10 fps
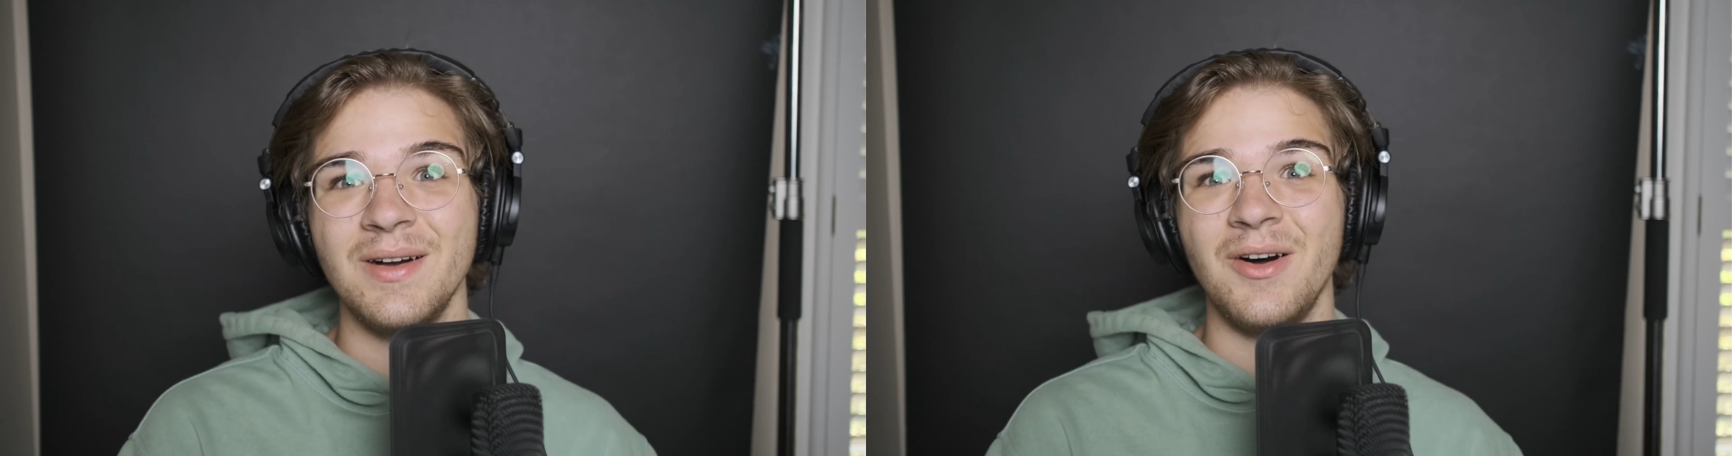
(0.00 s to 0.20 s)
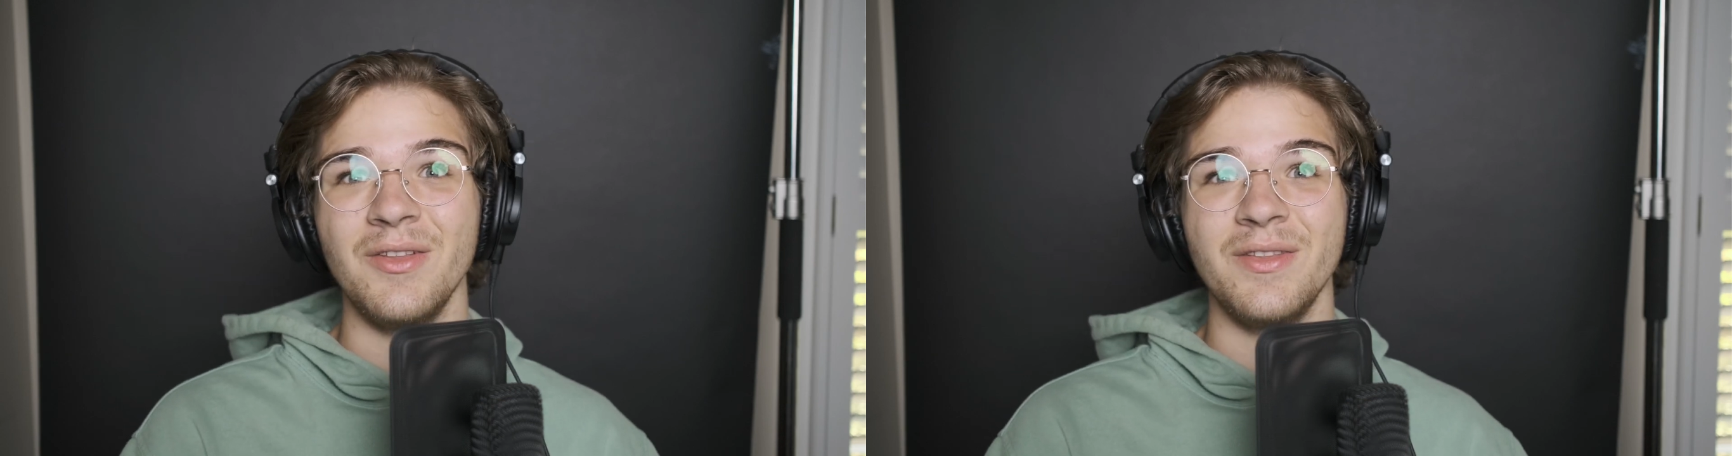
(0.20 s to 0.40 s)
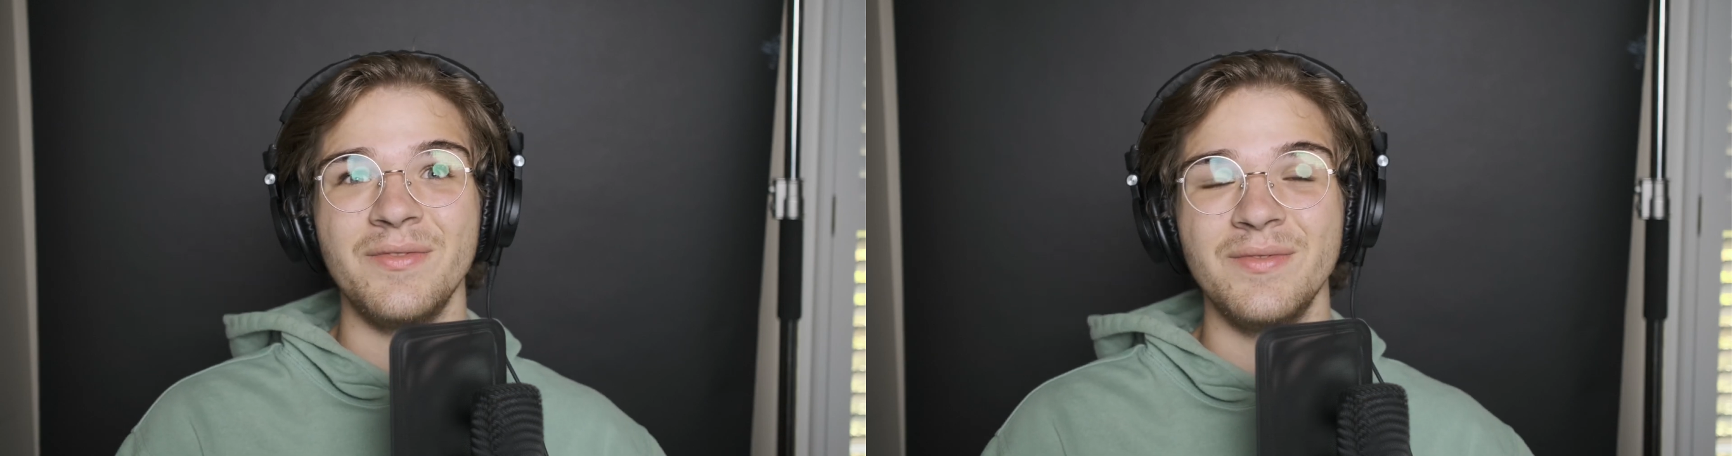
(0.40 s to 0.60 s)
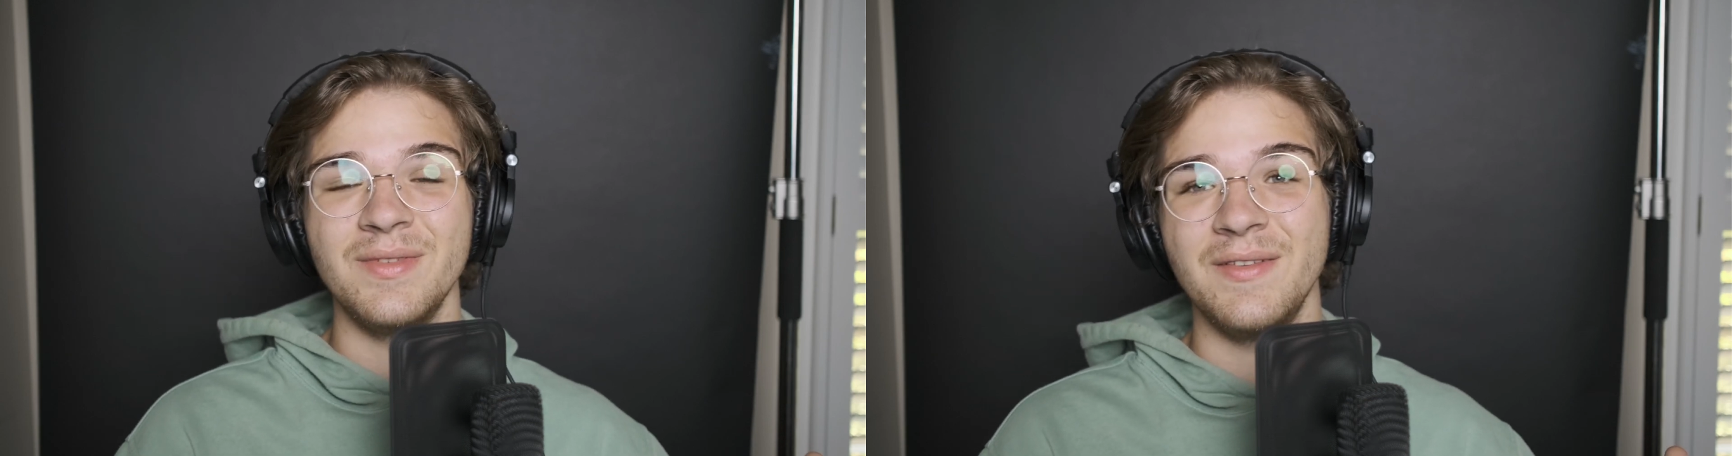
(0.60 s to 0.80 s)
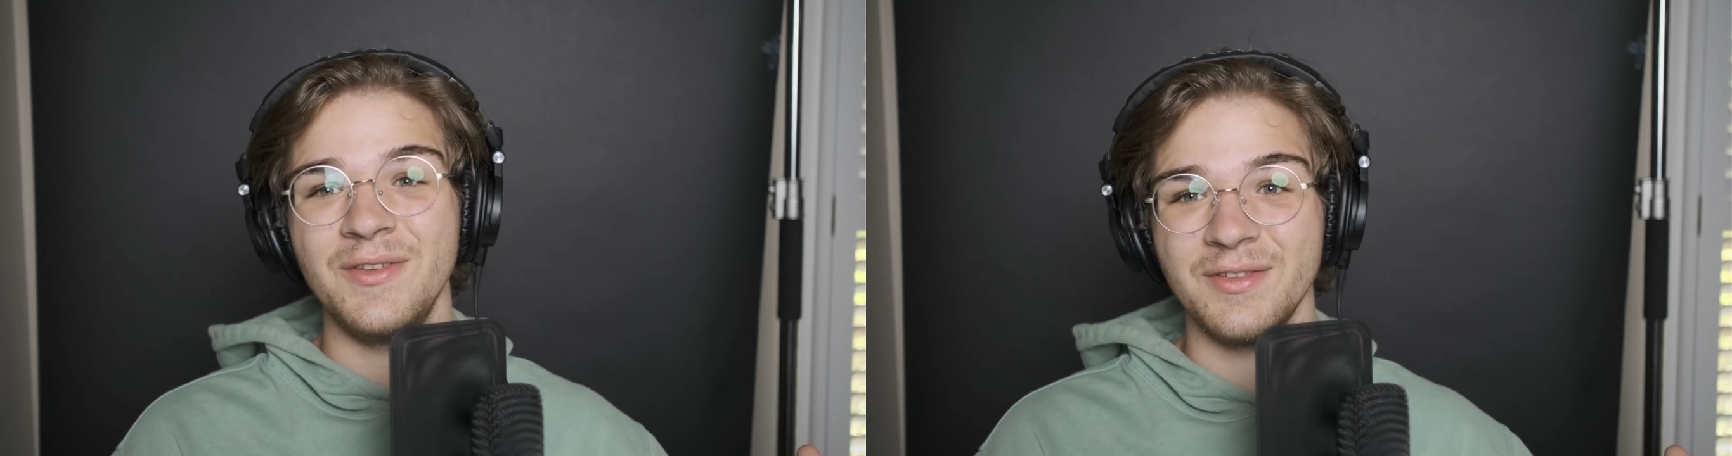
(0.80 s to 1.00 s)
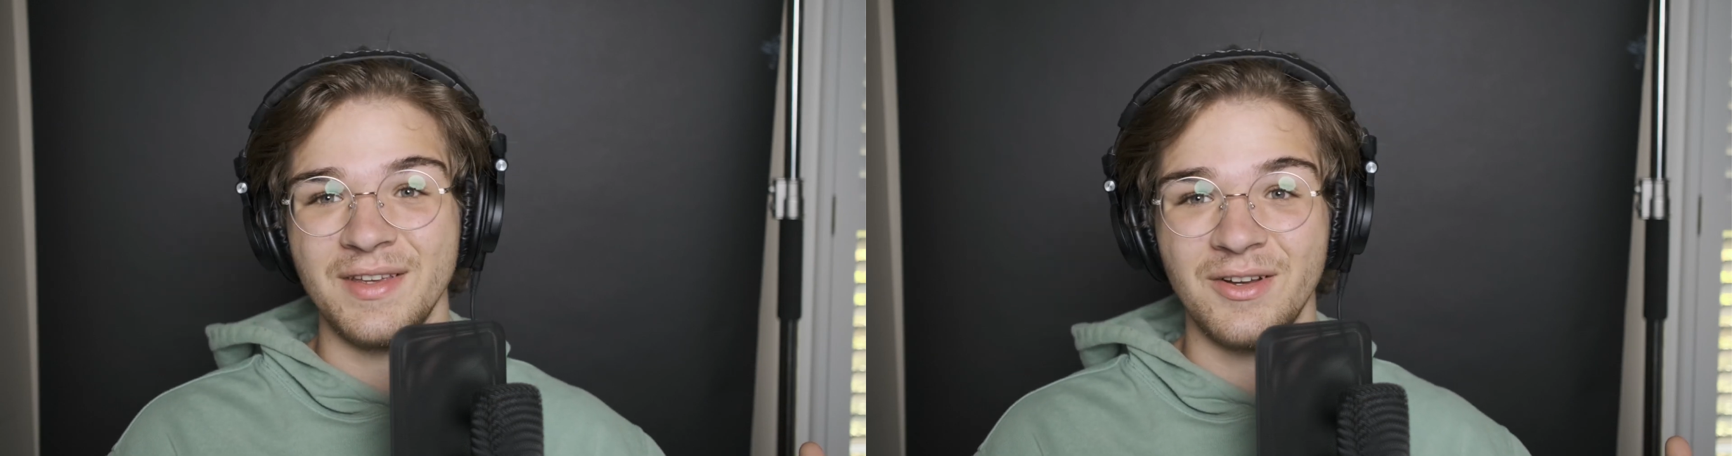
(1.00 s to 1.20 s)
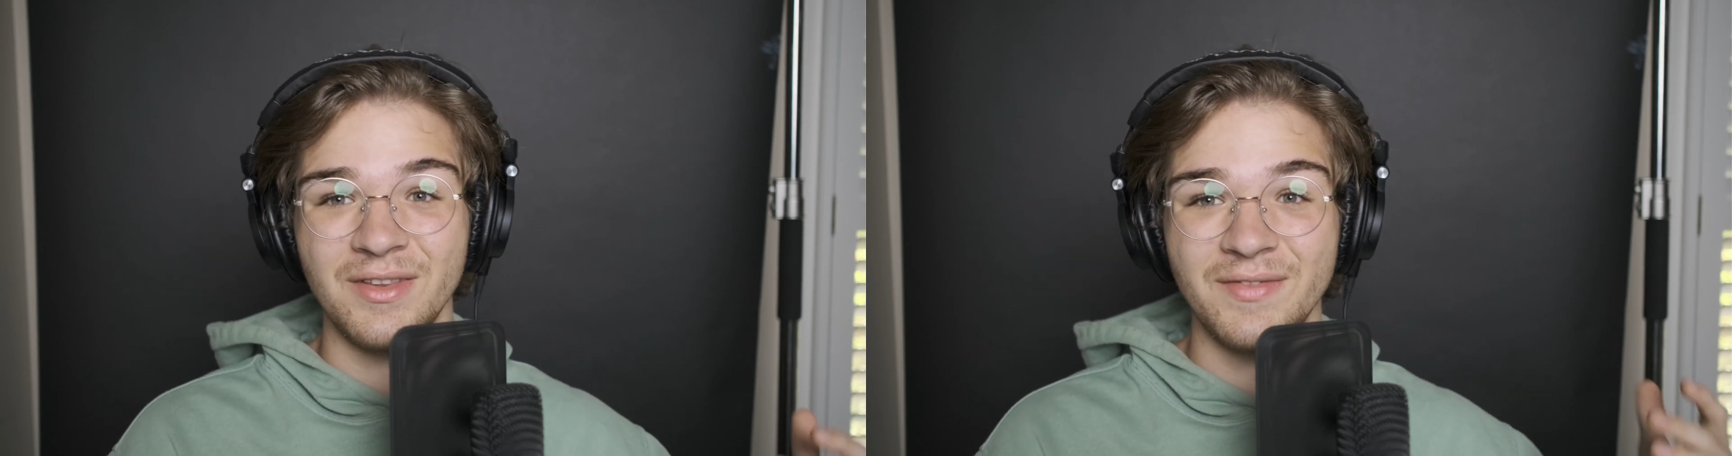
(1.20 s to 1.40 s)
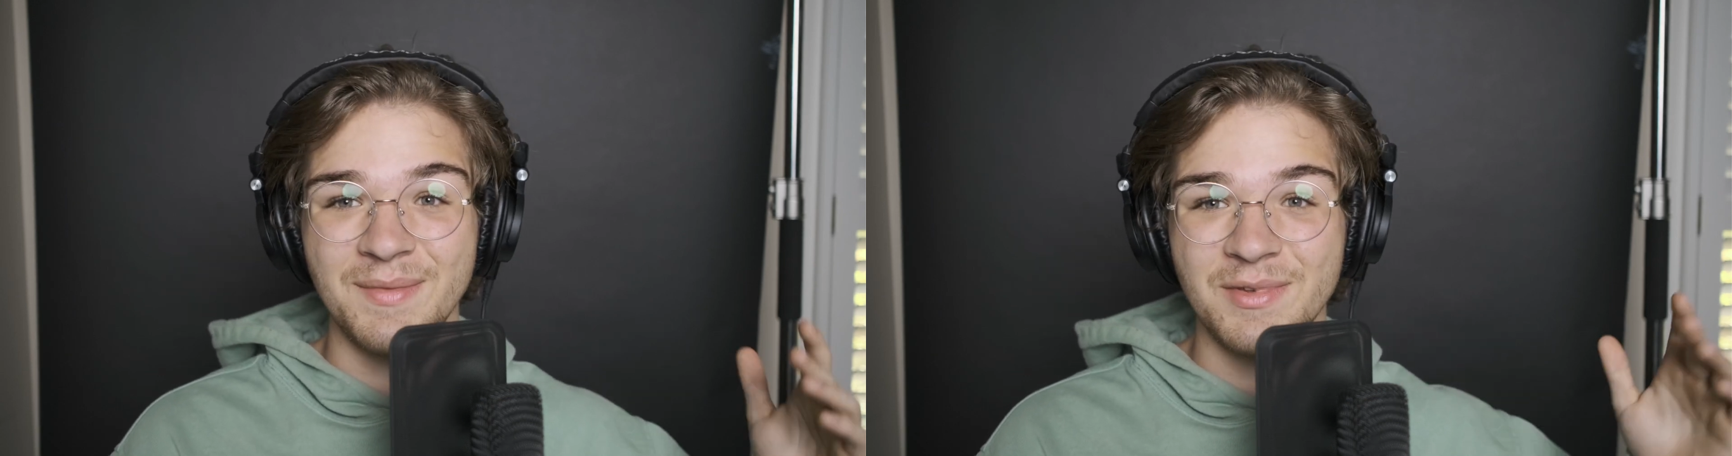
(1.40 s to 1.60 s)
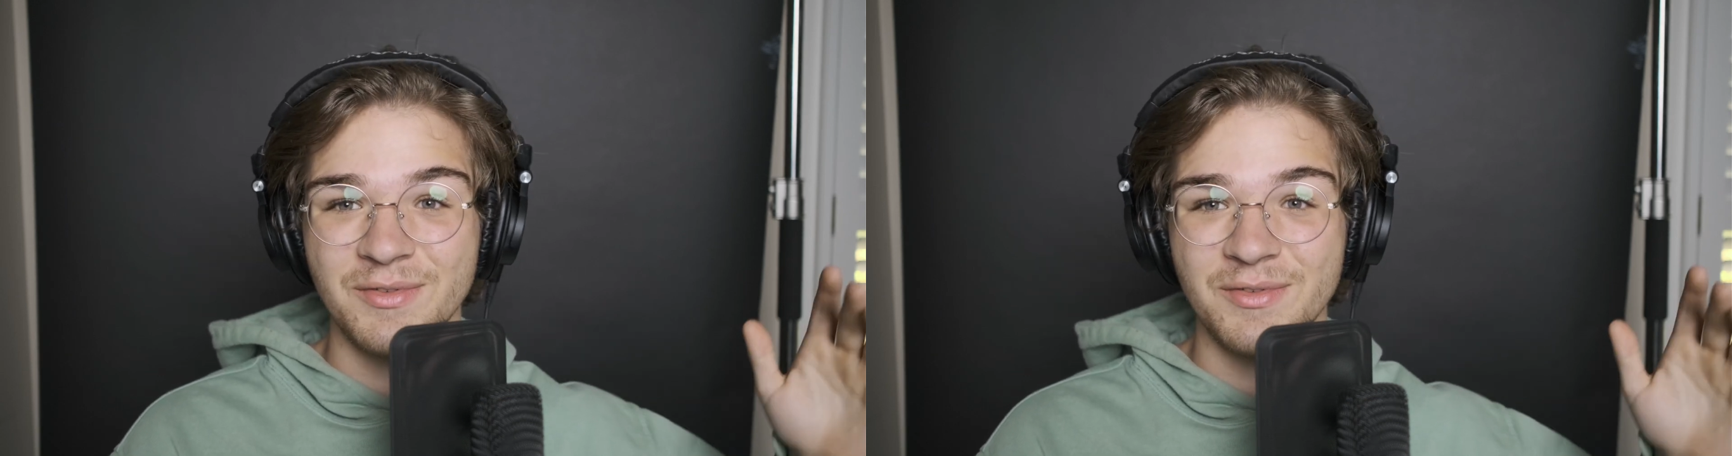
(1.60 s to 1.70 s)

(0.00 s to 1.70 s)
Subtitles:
it feels like all the famous